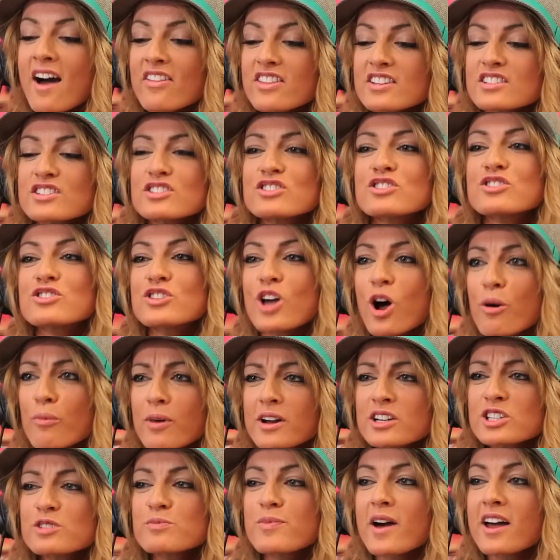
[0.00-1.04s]
this is so
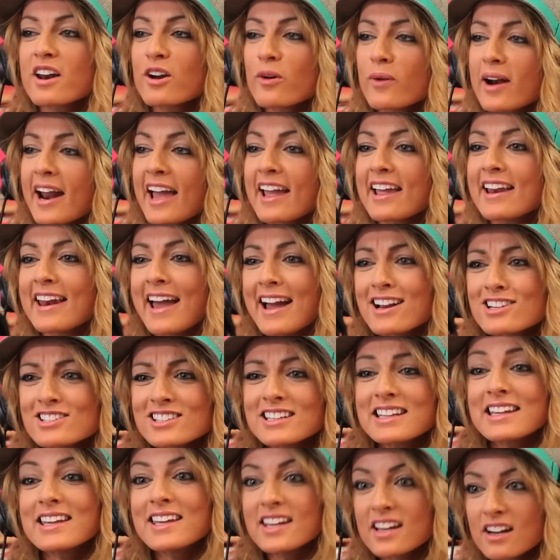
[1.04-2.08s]
much better when I can
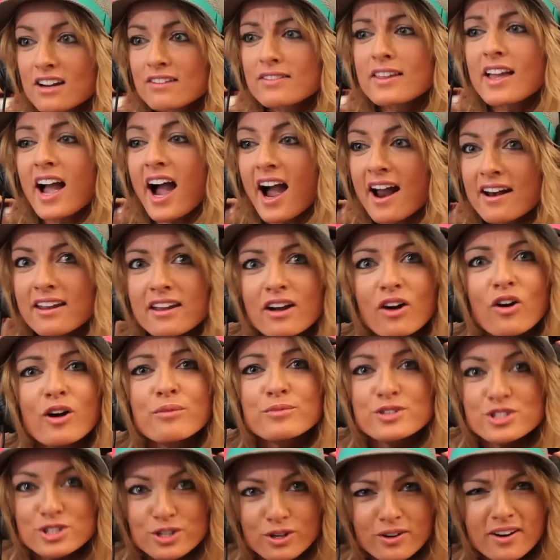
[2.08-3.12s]
actually hear the audio
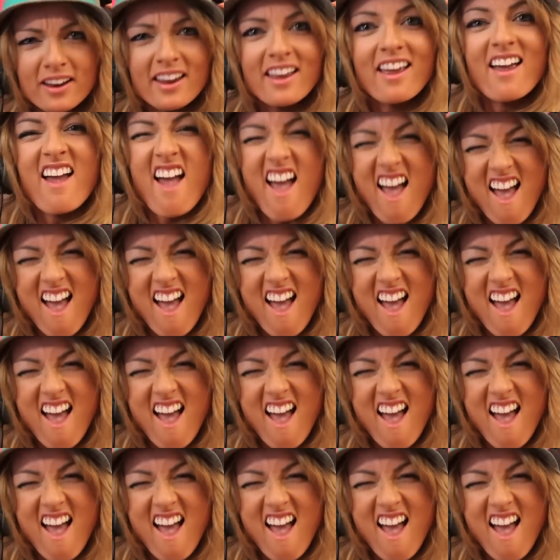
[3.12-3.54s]
I'm shooting.